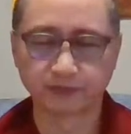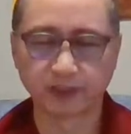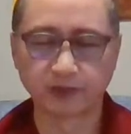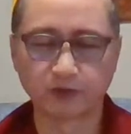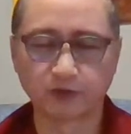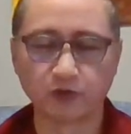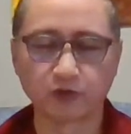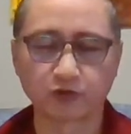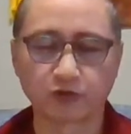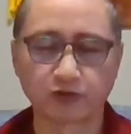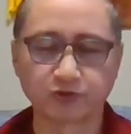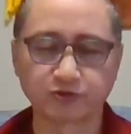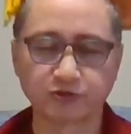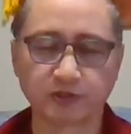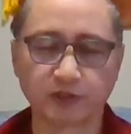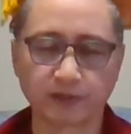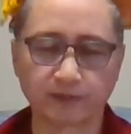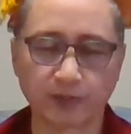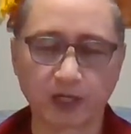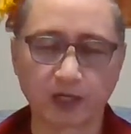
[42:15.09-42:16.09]
Then no
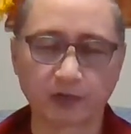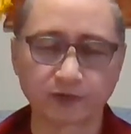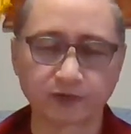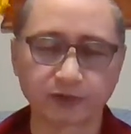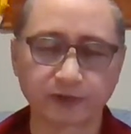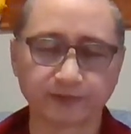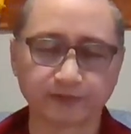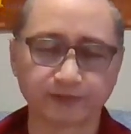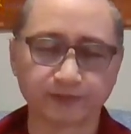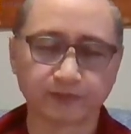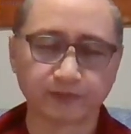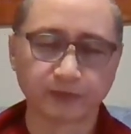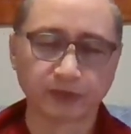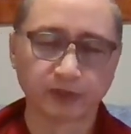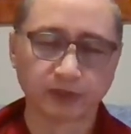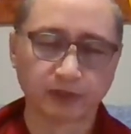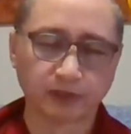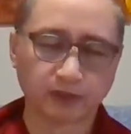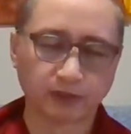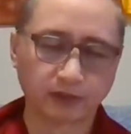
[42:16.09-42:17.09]
question about
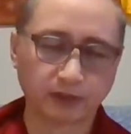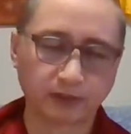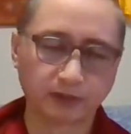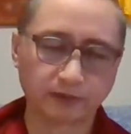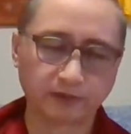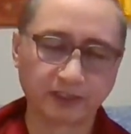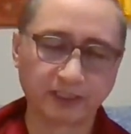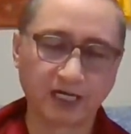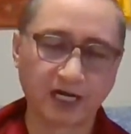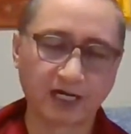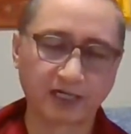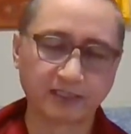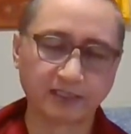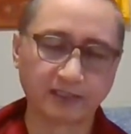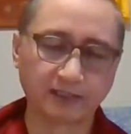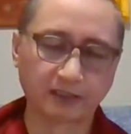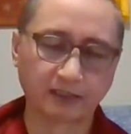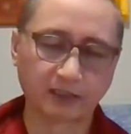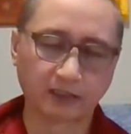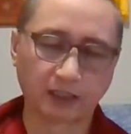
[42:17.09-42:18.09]

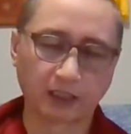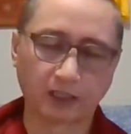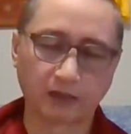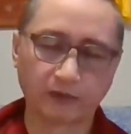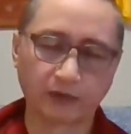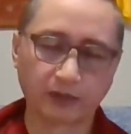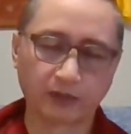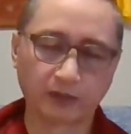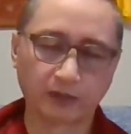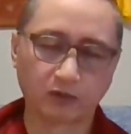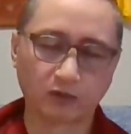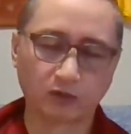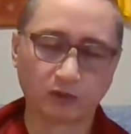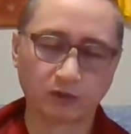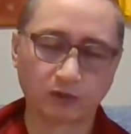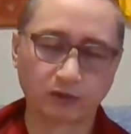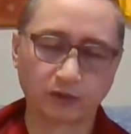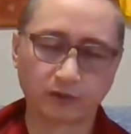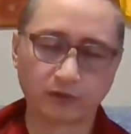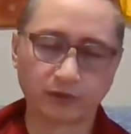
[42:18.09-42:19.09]
regarding our
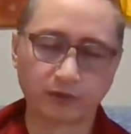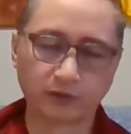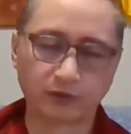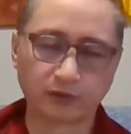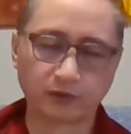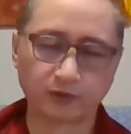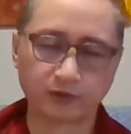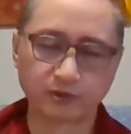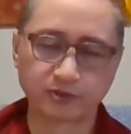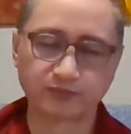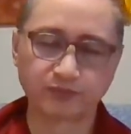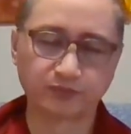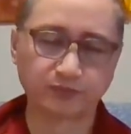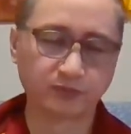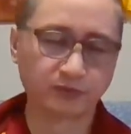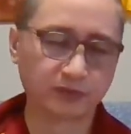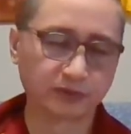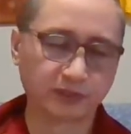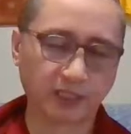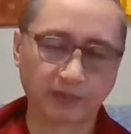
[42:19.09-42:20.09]

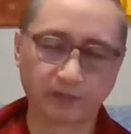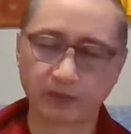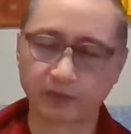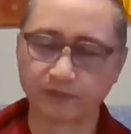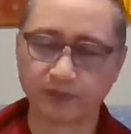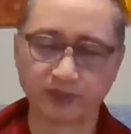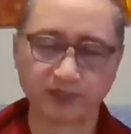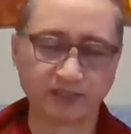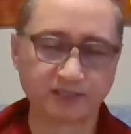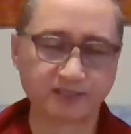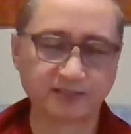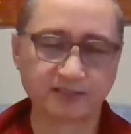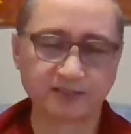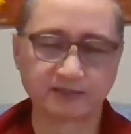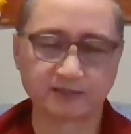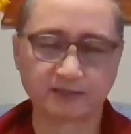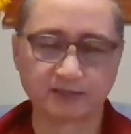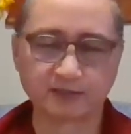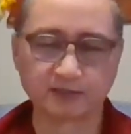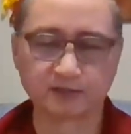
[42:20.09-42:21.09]
Dharma brothers
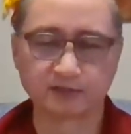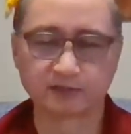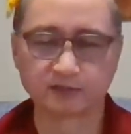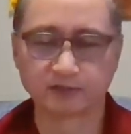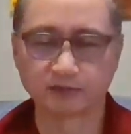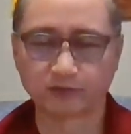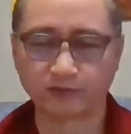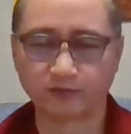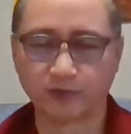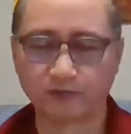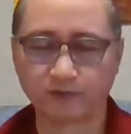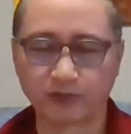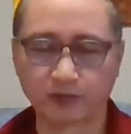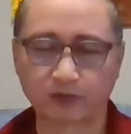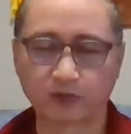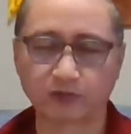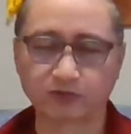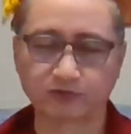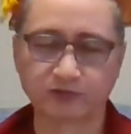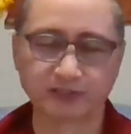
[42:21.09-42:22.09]
sisters when
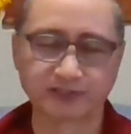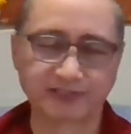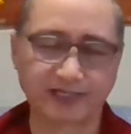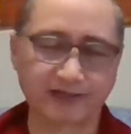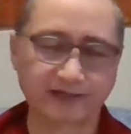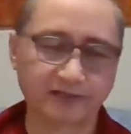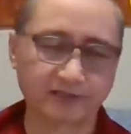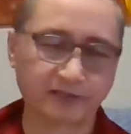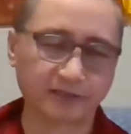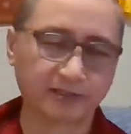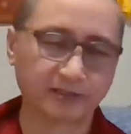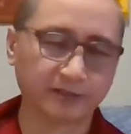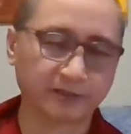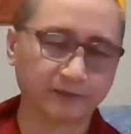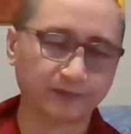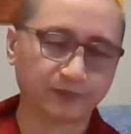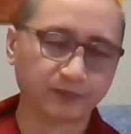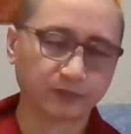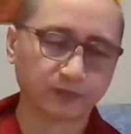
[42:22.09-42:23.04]
we go to the center